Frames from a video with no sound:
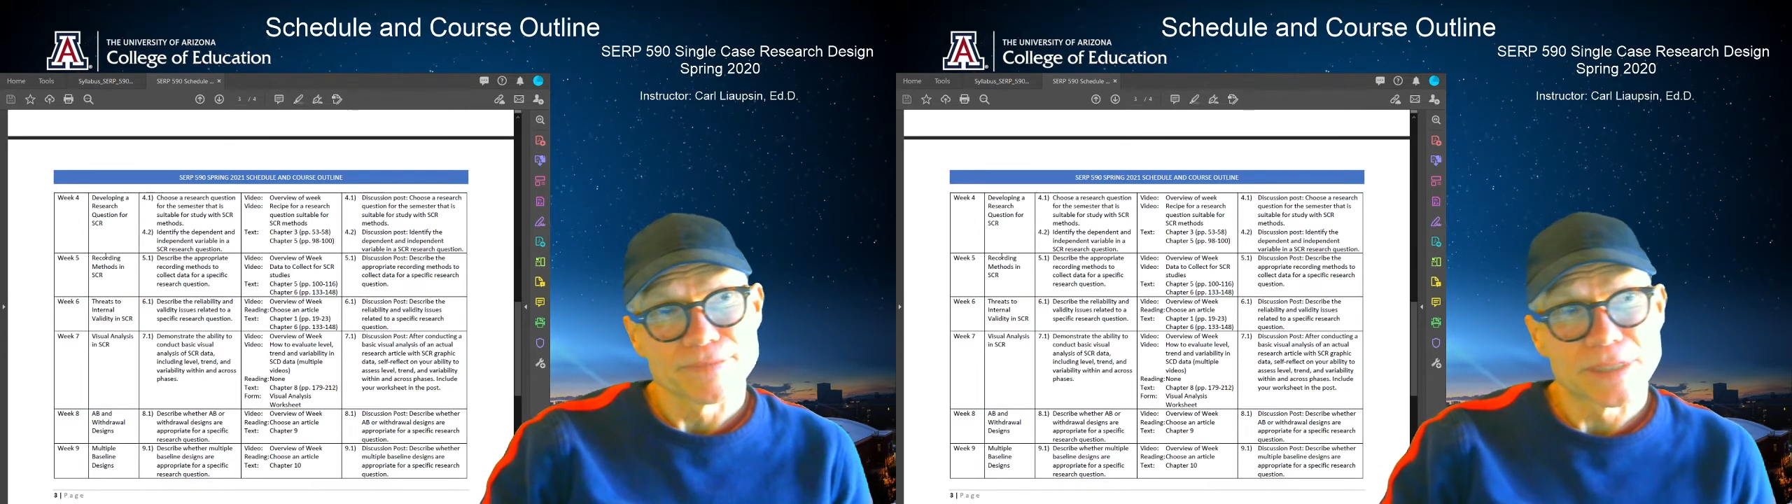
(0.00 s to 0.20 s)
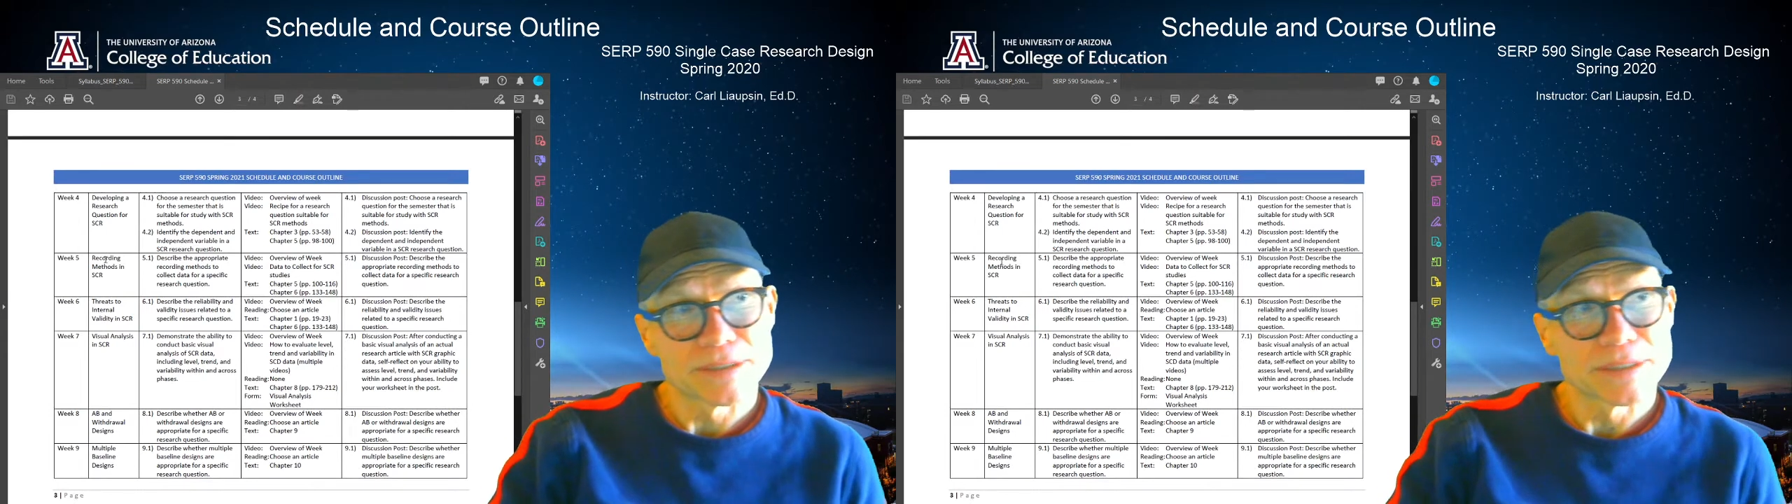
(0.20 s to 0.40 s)

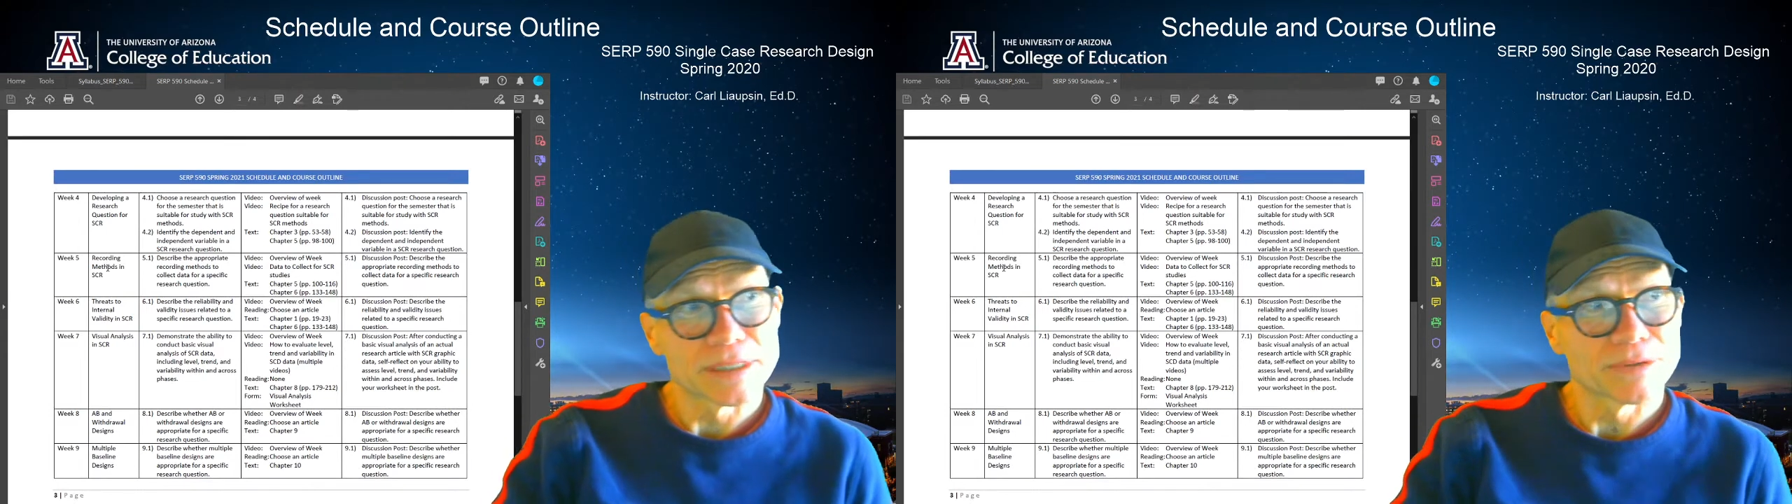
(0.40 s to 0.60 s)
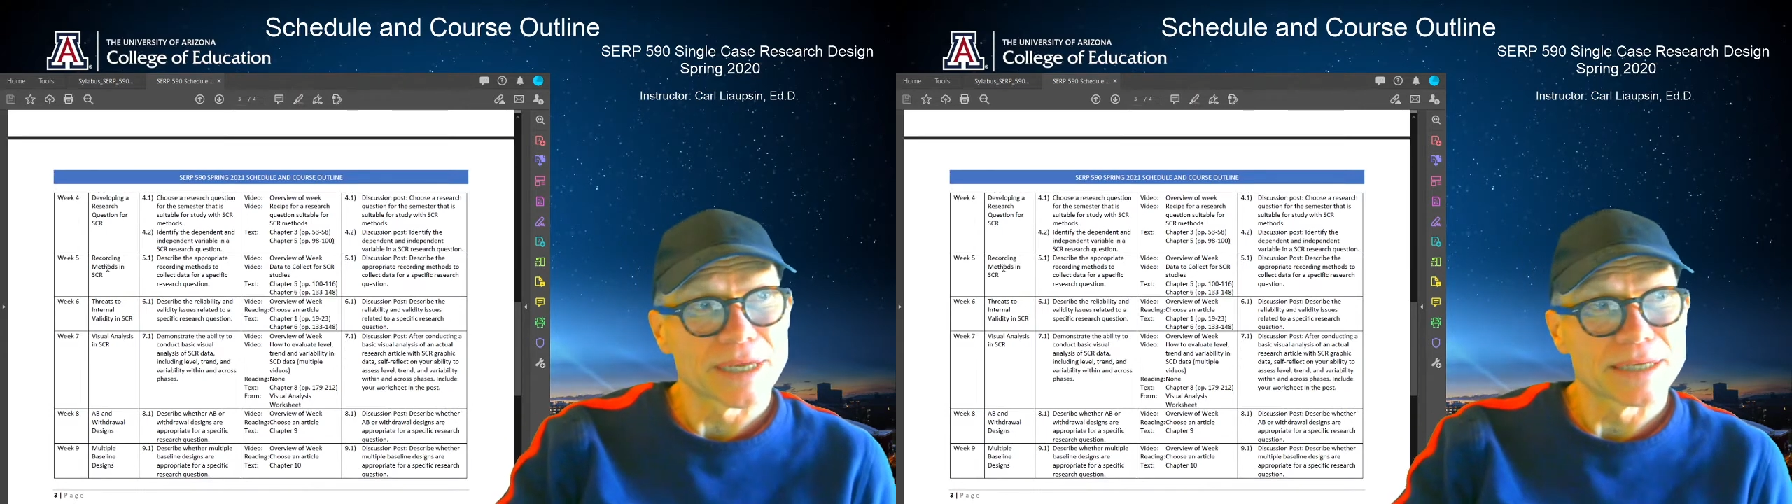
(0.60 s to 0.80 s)
in
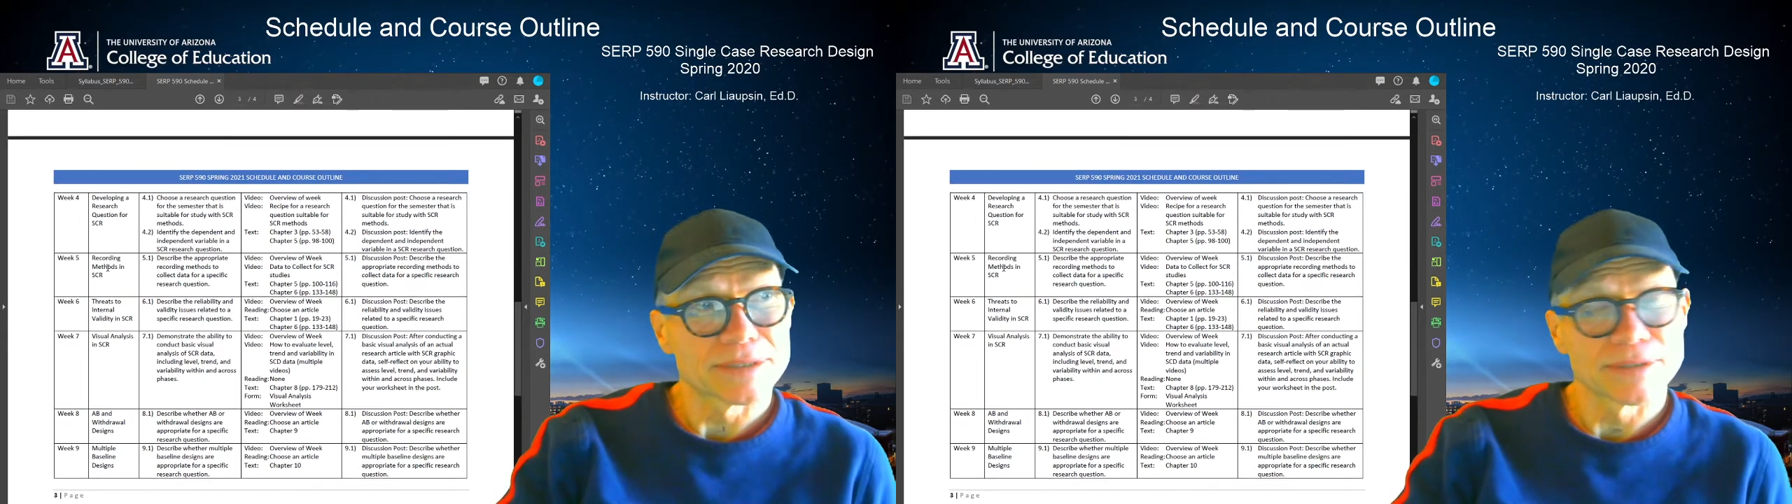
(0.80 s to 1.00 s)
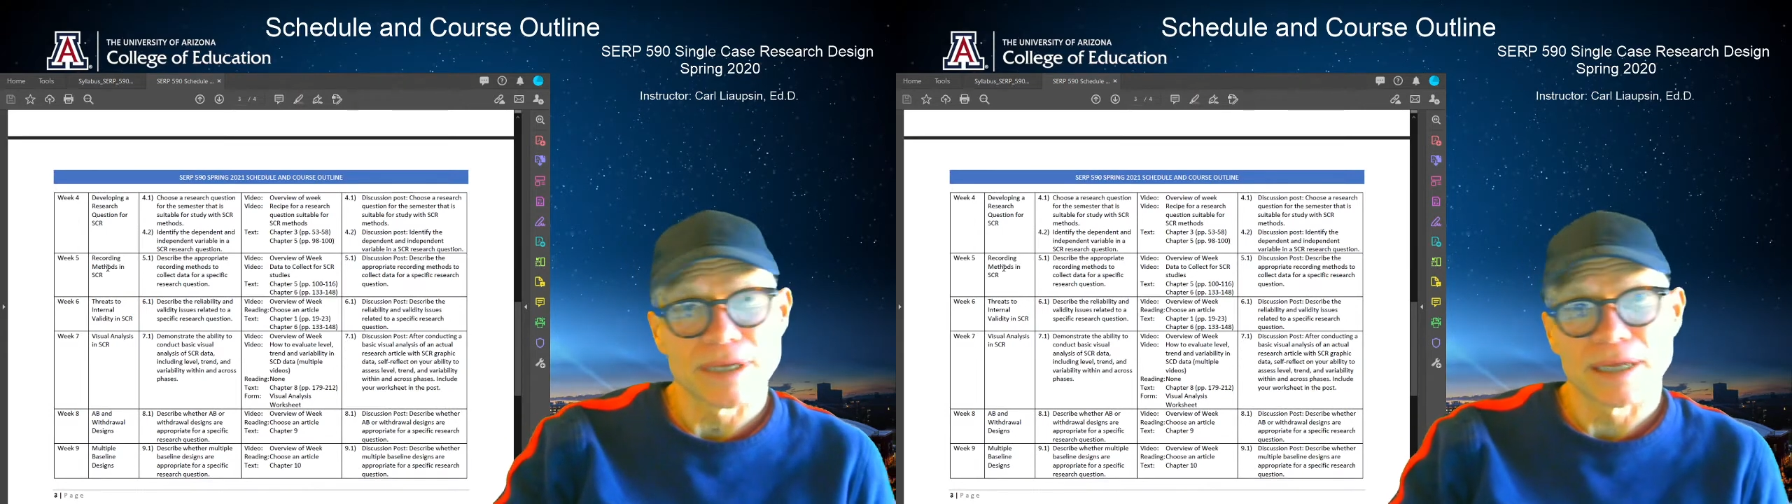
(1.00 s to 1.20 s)
single case
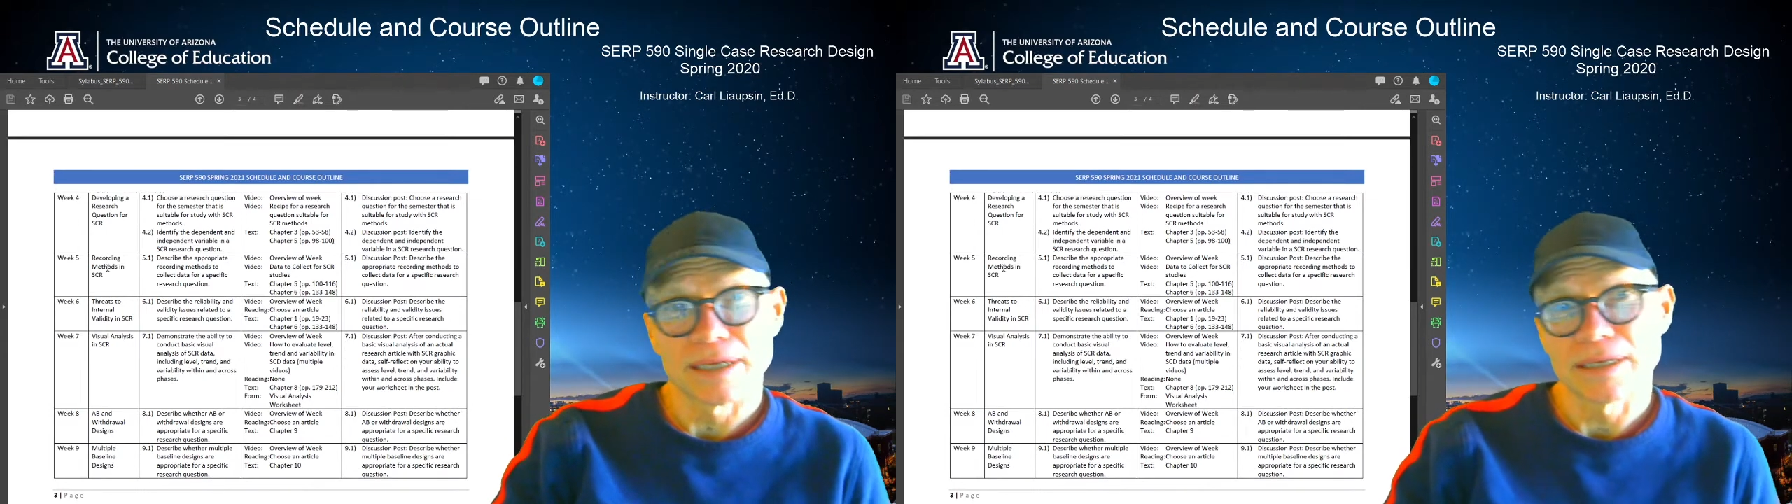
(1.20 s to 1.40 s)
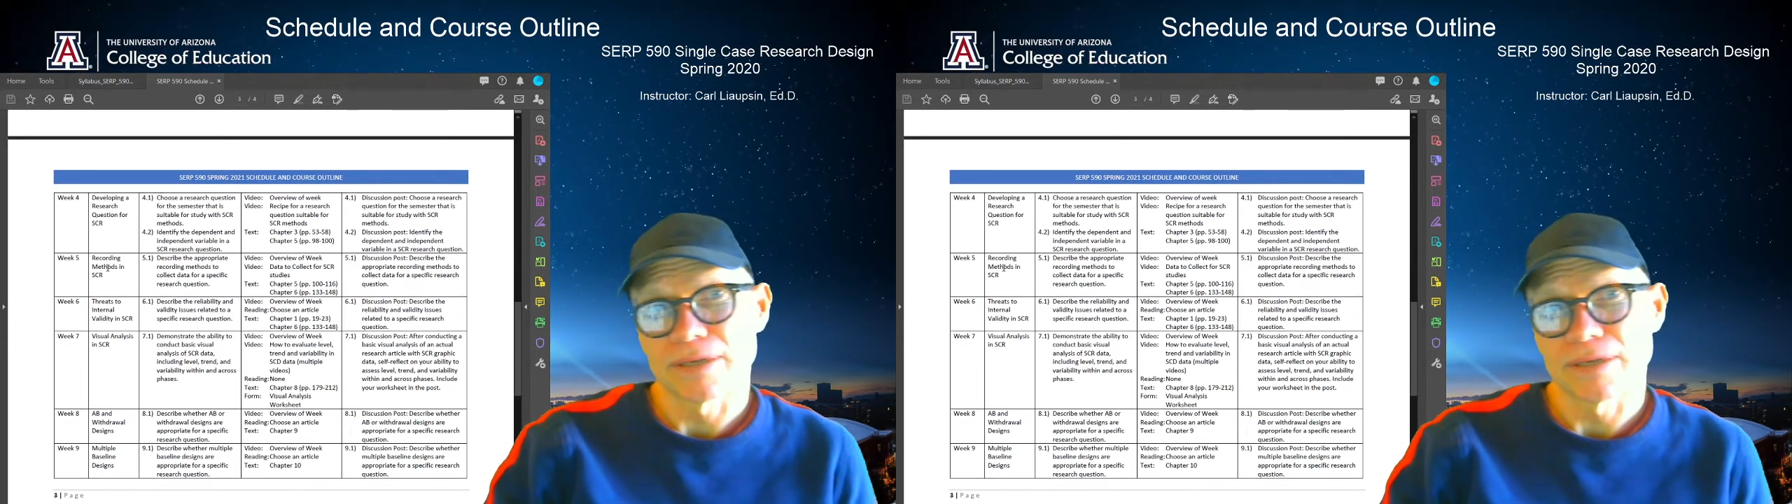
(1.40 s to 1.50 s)
design.